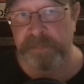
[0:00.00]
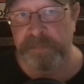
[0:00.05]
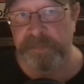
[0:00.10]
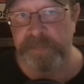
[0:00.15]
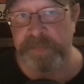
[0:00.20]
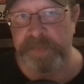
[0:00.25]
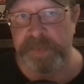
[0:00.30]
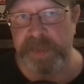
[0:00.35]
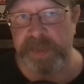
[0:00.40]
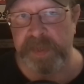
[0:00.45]

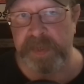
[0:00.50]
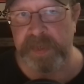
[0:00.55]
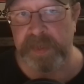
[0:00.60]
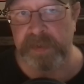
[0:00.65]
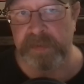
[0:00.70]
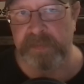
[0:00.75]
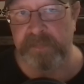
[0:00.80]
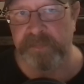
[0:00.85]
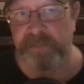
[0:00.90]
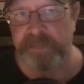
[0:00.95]

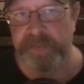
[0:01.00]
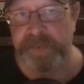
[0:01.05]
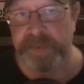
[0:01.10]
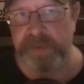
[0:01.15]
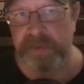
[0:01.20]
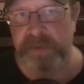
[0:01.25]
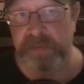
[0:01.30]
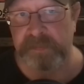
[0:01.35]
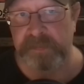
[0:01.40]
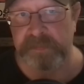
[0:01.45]

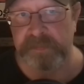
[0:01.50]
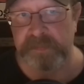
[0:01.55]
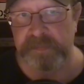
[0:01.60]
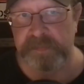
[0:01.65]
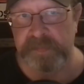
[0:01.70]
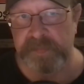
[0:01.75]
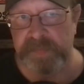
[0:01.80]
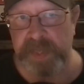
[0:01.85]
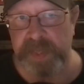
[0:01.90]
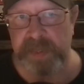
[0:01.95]
Their
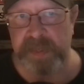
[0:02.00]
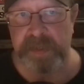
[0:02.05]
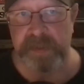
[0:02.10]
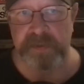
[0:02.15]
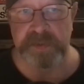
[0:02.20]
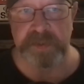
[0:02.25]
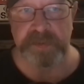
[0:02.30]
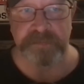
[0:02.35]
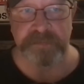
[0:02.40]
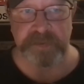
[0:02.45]
net
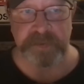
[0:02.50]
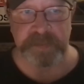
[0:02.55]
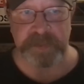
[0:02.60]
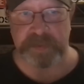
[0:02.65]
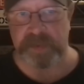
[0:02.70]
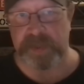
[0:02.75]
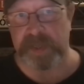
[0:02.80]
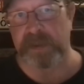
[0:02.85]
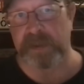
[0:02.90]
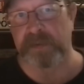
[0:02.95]
energy flips
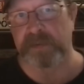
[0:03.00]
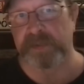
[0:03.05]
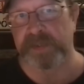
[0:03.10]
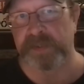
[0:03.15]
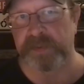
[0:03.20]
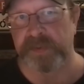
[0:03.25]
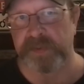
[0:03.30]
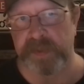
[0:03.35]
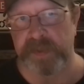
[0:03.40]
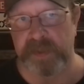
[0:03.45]
around,
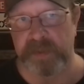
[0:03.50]
so you